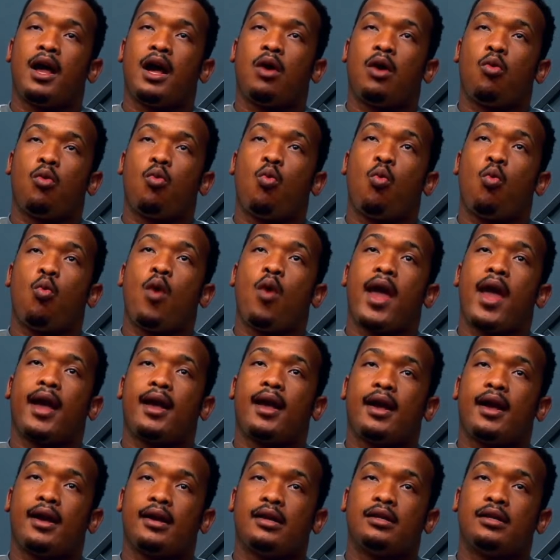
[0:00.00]

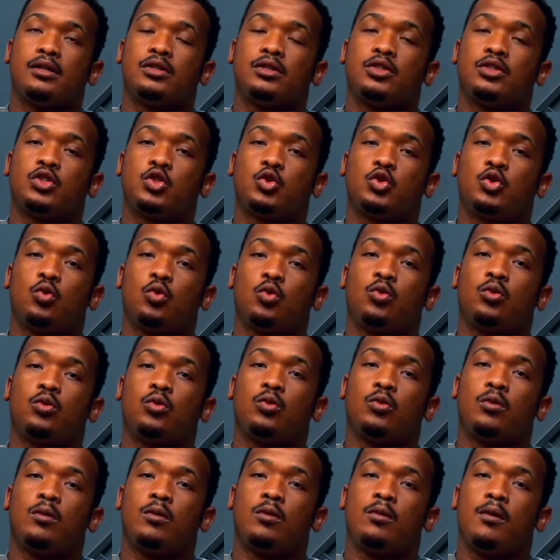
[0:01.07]
work should
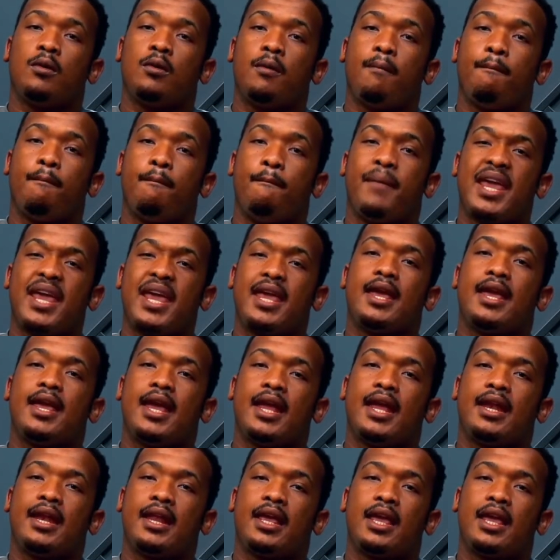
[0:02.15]
be
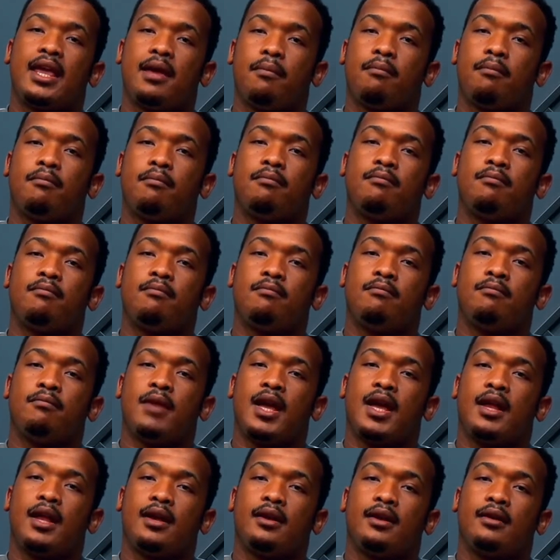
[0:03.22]
in him
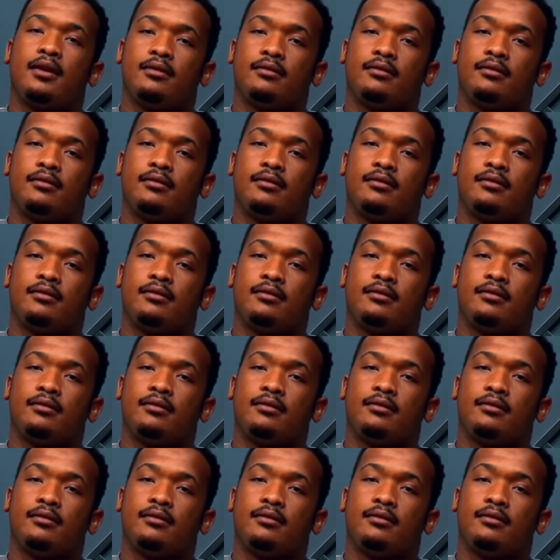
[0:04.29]
and